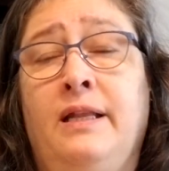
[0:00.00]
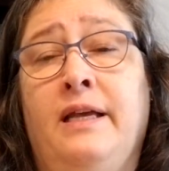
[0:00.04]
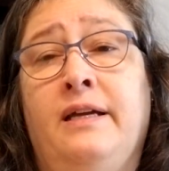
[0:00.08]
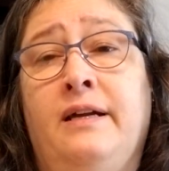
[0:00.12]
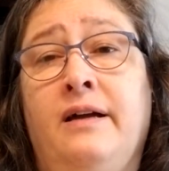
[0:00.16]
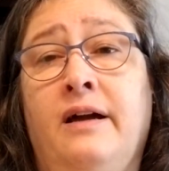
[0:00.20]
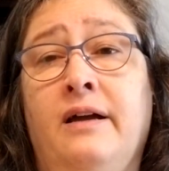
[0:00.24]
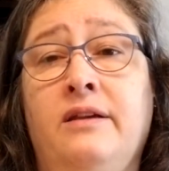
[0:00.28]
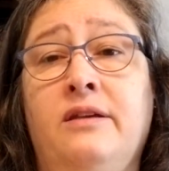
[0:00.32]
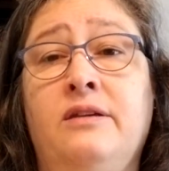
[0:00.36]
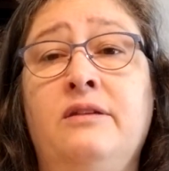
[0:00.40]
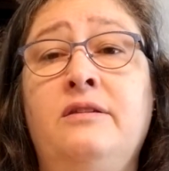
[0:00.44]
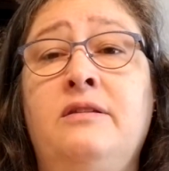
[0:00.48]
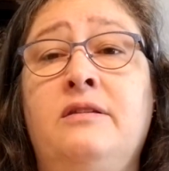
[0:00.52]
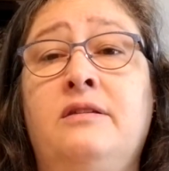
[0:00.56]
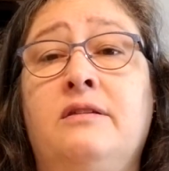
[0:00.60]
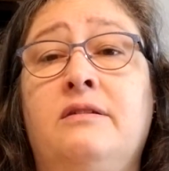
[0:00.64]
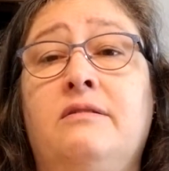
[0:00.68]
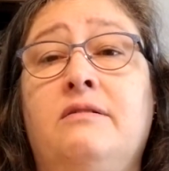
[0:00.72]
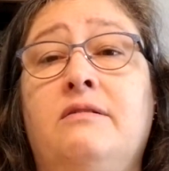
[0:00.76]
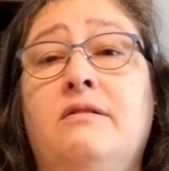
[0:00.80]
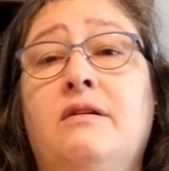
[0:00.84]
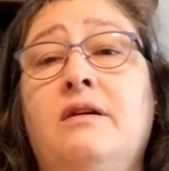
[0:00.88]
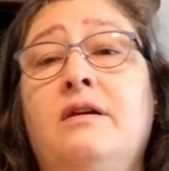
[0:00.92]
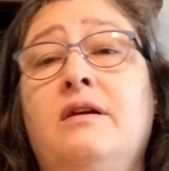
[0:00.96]
like I used
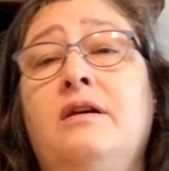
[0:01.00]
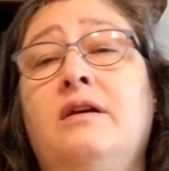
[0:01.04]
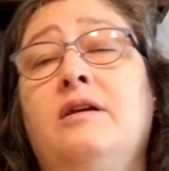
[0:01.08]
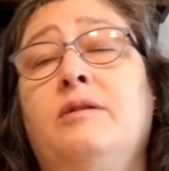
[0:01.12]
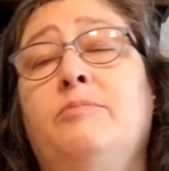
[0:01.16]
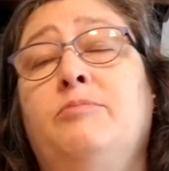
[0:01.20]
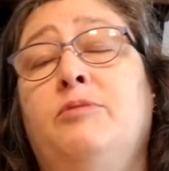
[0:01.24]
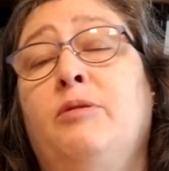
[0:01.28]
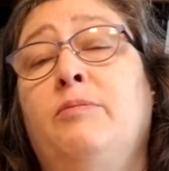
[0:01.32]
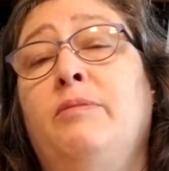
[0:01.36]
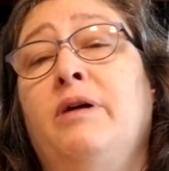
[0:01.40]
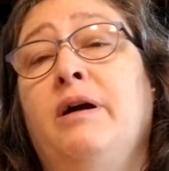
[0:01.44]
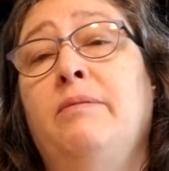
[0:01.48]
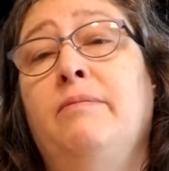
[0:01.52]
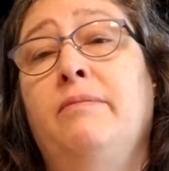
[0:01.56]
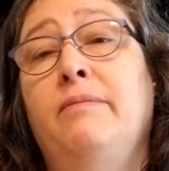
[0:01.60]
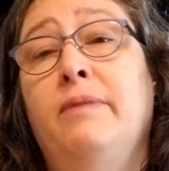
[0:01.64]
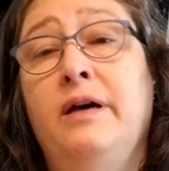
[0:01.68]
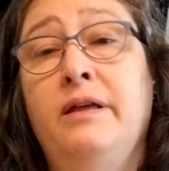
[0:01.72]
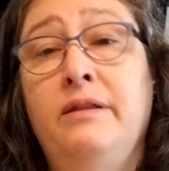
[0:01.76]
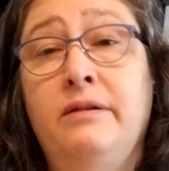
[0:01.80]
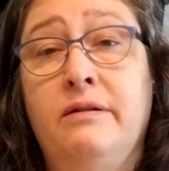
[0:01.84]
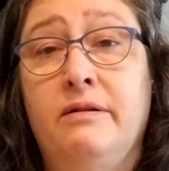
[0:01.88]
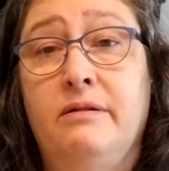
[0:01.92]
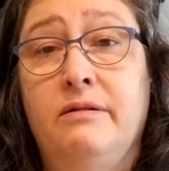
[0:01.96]
to. But my
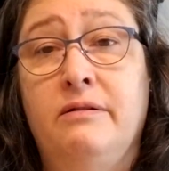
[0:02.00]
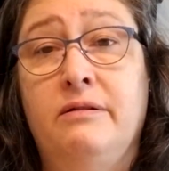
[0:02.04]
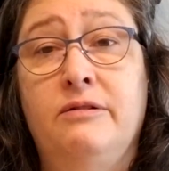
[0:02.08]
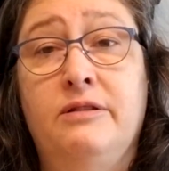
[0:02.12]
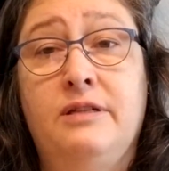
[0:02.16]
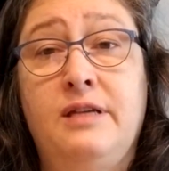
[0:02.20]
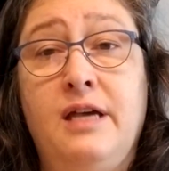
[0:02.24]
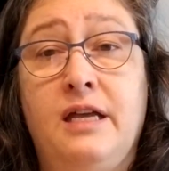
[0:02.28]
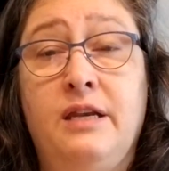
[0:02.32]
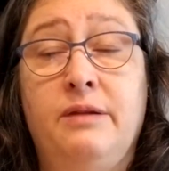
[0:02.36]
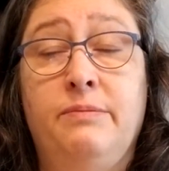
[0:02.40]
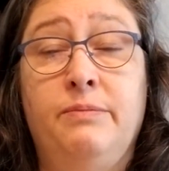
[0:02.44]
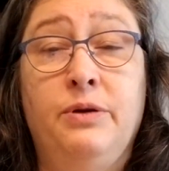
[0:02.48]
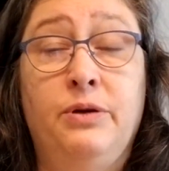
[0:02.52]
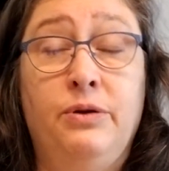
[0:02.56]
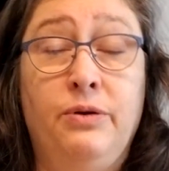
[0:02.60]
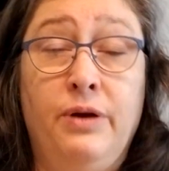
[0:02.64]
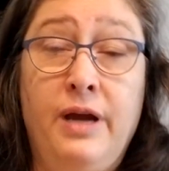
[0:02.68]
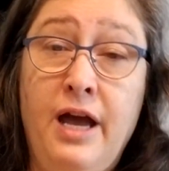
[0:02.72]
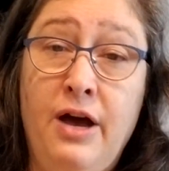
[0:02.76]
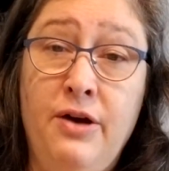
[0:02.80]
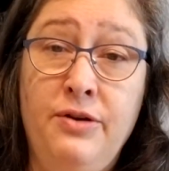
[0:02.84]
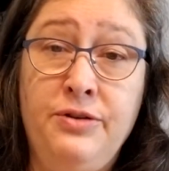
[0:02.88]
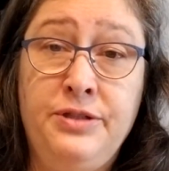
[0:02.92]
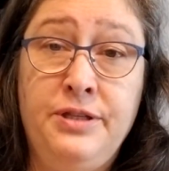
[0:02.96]
mother, who's got a bigger
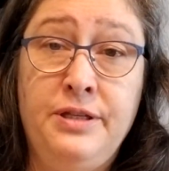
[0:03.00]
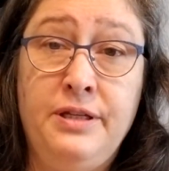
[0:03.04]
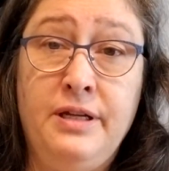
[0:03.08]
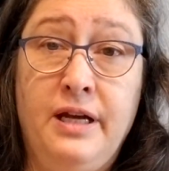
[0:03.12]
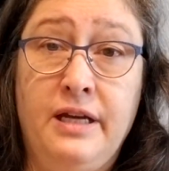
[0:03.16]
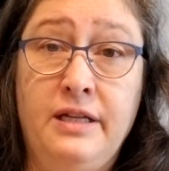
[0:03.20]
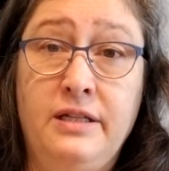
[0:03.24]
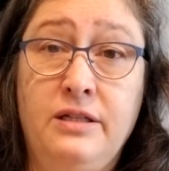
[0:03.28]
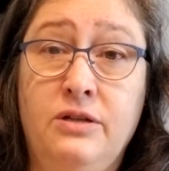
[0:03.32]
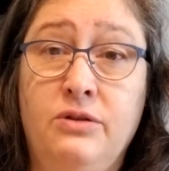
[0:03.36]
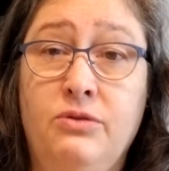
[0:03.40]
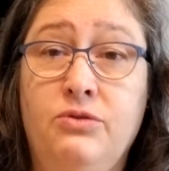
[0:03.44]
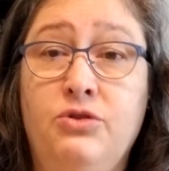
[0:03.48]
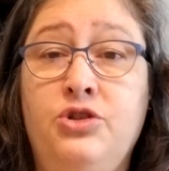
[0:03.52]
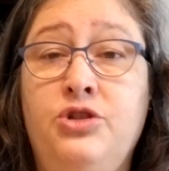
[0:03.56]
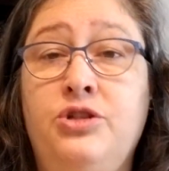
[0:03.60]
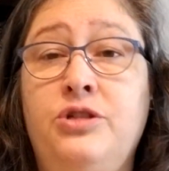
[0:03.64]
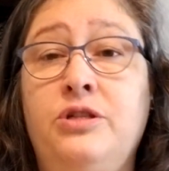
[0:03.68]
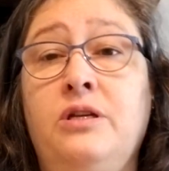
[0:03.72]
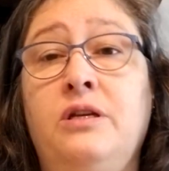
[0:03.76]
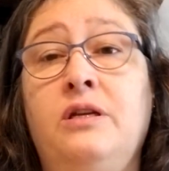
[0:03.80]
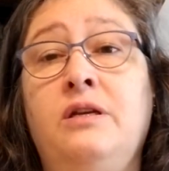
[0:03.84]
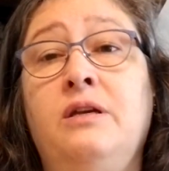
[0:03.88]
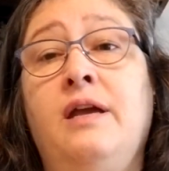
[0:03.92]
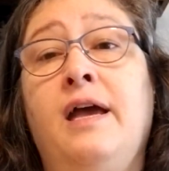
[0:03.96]
house than I do,
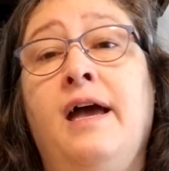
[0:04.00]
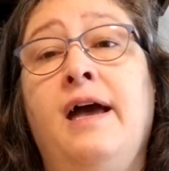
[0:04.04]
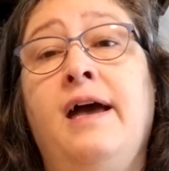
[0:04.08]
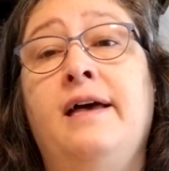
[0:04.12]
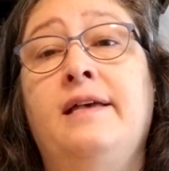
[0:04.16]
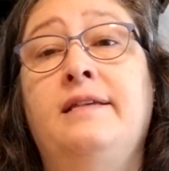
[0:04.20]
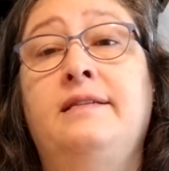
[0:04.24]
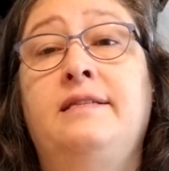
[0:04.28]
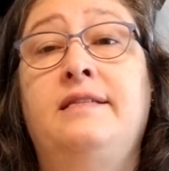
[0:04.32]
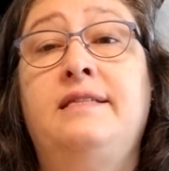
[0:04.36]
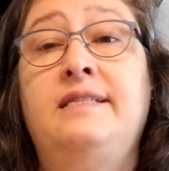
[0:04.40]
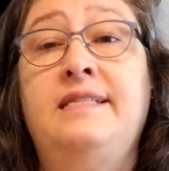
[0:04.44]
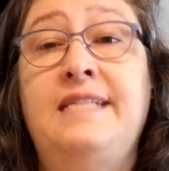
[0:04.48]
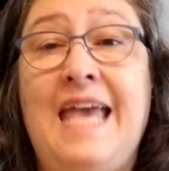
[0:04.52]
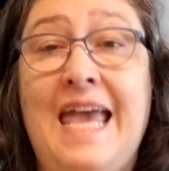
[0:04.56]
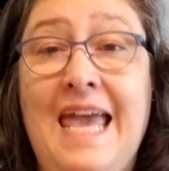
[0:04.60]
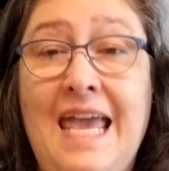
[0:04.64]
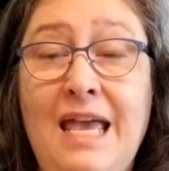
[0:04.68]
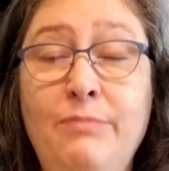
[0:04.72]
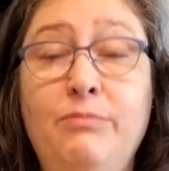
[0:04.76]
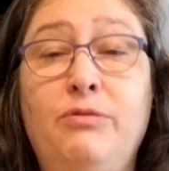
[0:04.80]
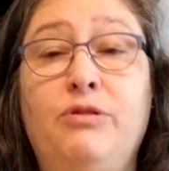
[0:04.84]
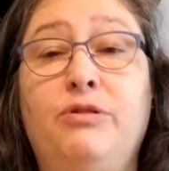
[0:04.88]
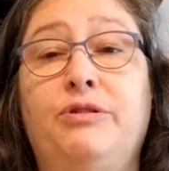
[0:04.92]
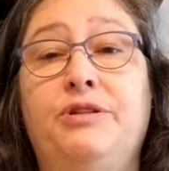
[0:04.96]
she has
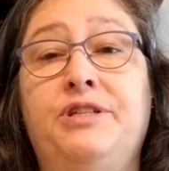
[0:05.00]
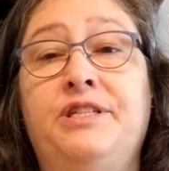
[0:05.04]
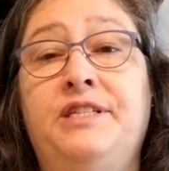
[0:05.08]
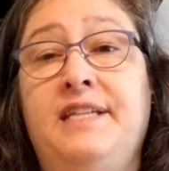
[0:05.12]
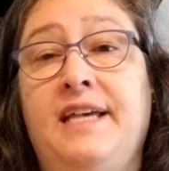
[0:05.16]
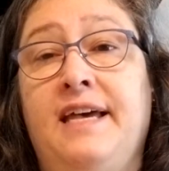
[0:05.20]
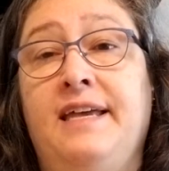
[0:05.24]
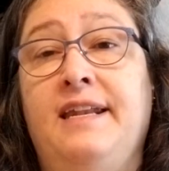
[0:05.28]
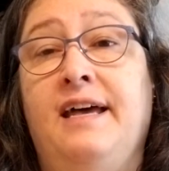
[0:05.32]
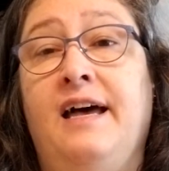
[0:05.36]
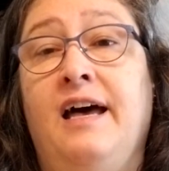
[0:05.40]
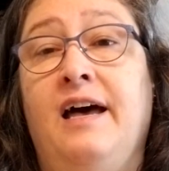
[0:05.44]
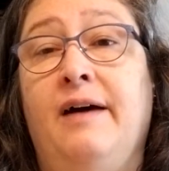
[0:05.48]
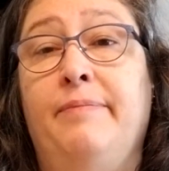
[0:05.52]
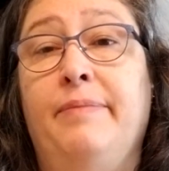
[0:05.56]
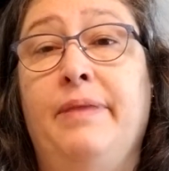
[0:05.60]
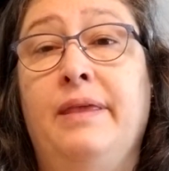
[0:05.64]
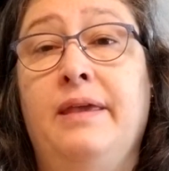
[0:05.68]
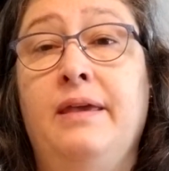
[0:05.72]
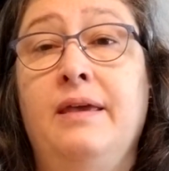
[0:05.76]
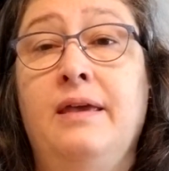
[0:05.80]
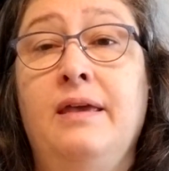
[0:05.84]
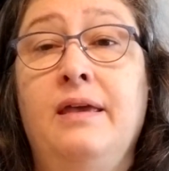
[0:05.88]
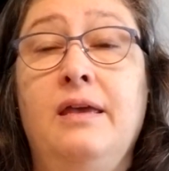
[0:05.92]
tables set up.